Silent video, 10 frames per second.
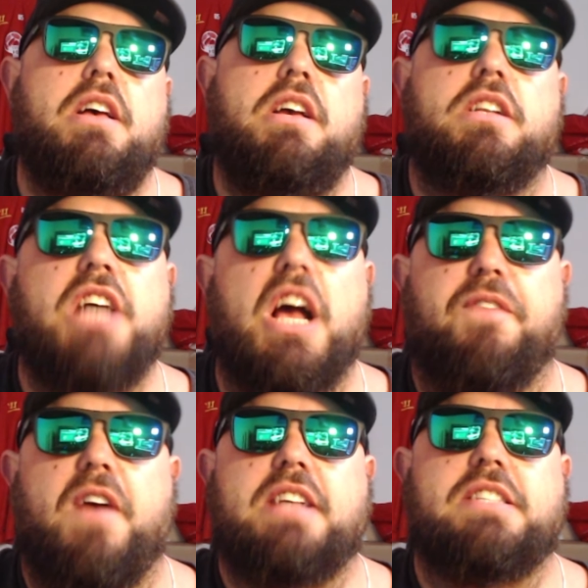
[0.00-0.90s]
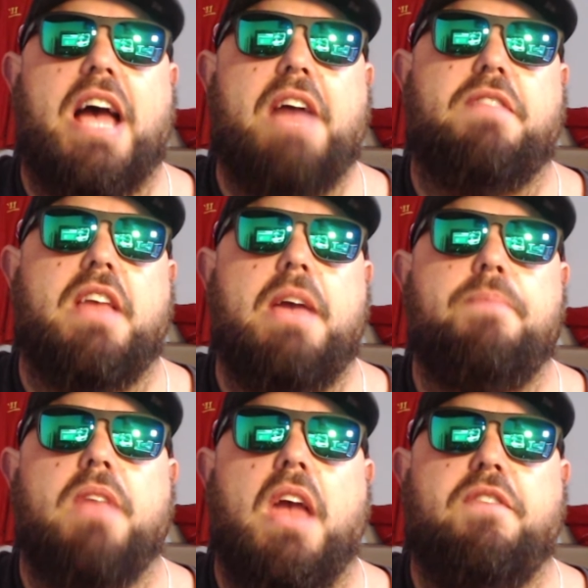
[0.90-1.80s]
Just for our safety.
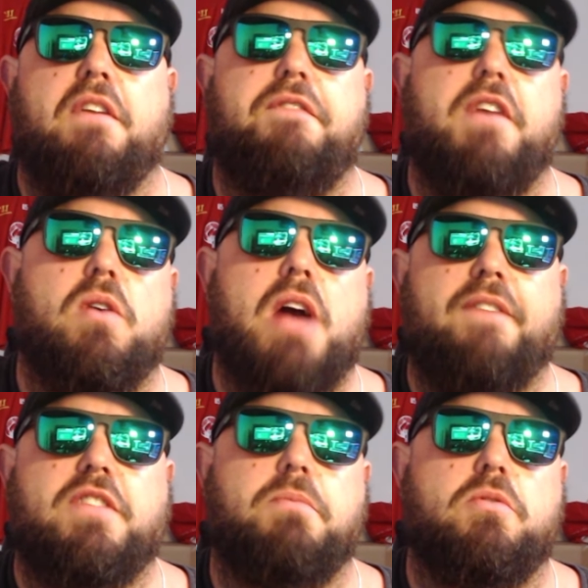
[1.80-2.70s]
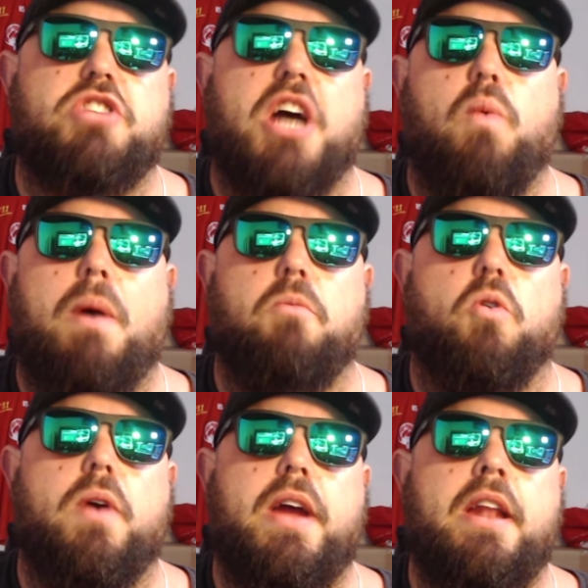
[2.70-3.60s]
If you feel comfortable, chuck one more
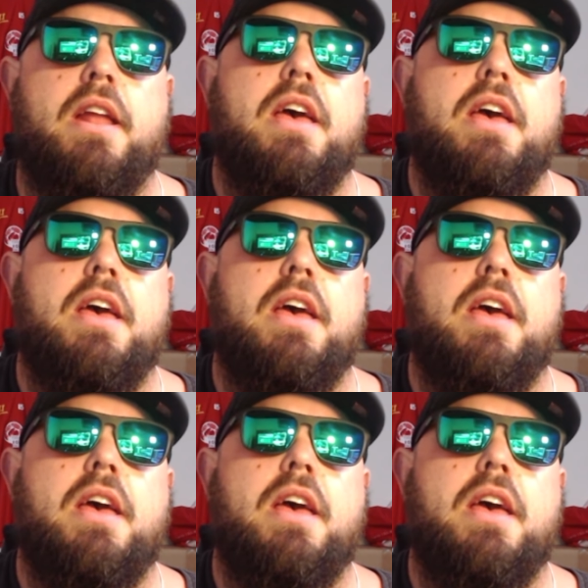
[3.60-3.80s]
in,